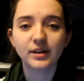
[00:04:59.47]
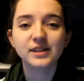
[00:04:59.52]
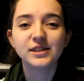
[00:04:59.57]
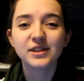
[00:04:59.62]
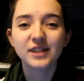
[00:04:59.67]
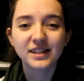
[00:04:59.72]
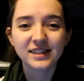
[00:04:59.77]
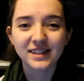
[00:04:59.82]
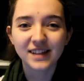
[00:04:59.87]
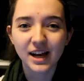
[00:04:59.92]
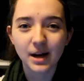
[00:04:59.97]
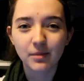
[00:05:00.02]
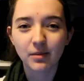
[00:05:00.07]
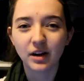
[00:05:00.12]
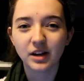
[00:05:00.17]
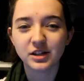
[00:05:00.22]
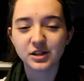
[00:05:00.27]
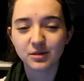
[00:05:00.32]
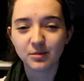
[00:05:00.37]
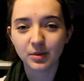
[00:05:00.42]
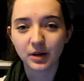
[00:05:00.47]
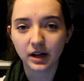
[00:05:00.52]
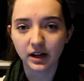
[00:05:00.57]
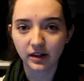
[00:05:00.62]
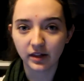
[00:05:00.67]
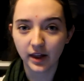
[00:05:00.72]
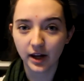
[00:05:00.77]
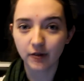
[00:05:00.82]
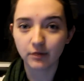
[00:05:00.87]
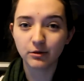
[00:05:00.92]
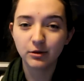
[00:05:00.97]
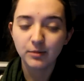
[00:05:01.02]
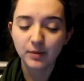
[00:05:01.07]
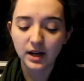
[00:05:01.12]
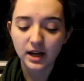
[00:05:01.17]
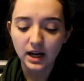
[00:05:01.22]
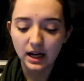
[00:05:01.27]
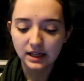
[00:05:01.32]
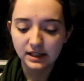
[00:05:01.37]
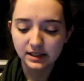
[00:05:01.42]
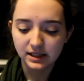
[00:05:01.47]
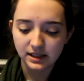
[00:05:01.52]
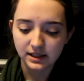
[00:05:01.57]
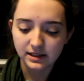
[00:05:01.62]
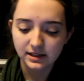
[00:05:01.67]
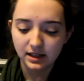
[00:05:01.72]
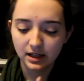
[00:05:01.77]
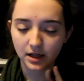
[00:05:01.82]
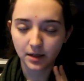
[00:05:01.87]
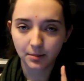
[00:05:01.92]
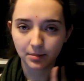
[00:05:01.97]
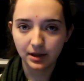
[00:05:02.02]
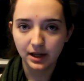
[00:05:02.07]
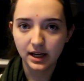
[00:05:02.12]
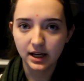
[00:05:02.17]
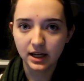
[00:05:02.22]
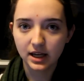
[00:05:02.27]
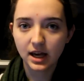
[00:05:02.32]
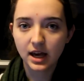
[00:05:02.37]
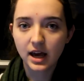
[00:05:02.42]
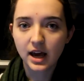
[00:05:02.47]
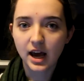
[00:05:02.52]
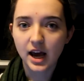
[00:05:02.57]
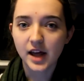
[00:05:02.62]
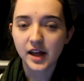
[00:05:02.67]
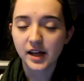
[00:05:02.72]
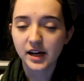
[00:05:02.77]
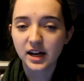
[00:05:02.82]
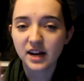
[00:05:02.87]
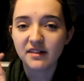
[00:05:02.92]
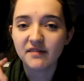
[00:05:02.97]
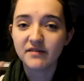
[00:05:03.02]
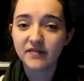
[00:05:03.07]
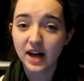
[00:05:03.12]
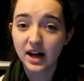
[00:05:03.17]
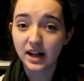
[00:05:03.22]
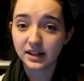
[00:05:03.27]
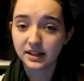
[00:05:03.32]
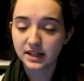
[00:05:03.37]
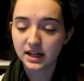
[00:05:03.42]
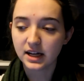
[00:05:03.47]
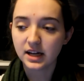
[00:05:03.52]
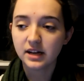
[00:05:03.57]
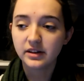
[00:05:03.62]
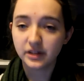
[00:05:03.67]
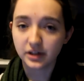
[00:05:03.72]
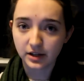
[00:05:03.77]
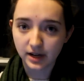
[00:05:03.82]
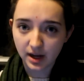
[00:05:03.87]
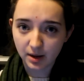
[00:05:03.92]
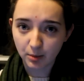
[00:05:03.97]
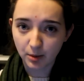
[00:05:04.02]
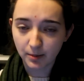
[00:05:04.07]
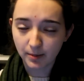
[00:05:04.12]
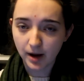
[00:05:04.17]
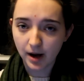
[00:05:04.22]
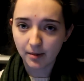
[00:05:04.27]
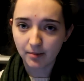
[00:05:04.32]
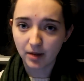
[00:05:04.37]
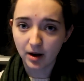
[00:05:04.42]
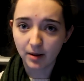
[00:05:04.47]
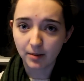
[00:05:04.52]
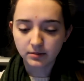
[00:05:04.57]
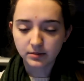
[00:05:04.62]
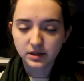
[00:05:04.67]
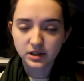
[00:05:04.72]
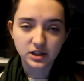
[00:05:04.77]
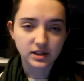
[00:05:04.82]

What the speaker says: once you get to that page, you put in their roommate IDs in a blank and then hit validate, and their name will pop up